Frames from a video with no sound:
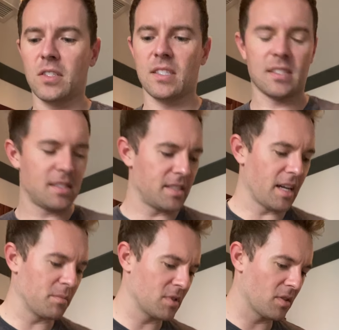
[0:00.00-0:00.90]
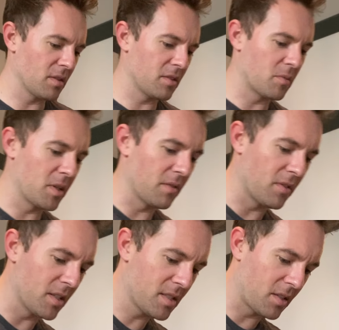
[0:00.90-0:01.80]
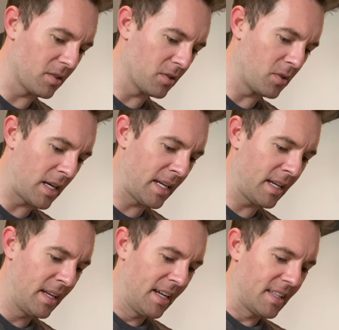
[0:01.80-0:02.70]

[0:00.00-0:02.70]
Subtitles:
as the stems with a little bit of this glue on it,